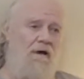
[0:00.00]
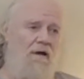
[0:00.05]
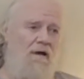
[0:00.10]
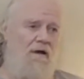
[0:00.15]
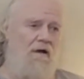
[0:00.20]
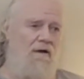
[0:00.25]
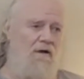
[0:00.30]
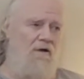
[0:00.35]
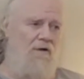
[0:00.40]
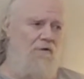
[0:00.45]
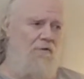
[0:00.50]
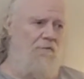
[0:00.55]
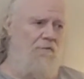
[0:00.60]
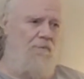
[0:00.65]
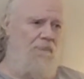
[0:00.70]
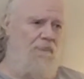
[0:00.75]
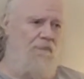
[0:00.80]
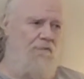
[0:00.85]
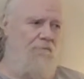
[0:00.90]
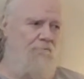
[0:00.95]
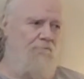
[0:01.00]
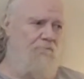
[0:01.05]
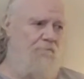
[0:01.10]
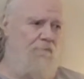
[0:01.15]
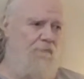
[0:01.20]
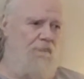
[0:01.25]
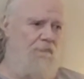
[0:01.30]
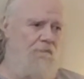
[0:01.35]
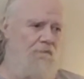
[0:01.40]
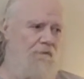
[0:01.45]
um,
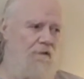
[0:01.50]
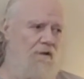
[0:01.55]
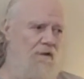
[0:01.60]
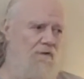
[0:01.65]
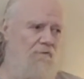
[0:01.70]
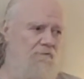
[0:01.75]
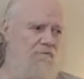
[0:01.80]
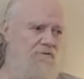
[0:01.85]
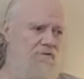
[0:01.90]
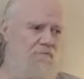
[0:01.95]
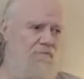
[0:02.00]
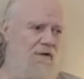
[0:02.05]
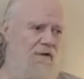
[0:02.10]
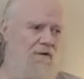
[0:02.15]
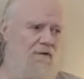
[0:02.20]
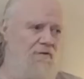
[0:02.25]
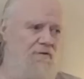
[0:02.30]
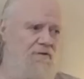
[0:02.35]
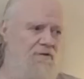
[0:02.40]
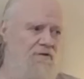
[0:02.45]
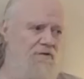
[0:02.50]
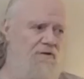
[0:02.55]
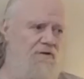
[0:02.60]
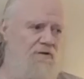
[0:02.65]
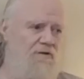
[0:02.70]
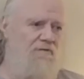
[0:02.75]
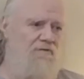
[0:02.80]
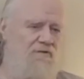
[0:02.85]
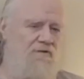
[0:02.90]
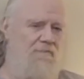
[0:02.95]
it was about
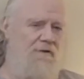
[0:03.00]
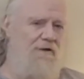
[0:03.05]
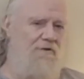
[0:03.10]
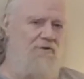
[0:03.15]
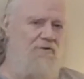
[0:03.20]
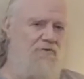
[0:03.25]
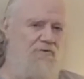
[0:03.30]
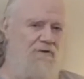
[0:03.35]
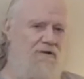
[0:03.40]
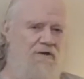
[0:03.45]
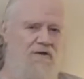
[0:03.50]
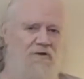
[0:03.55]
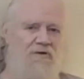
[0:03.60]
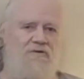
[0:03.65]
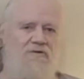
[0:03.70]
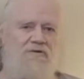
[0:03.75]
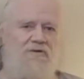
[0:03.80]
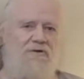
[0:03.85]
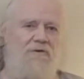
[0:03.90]
3 years.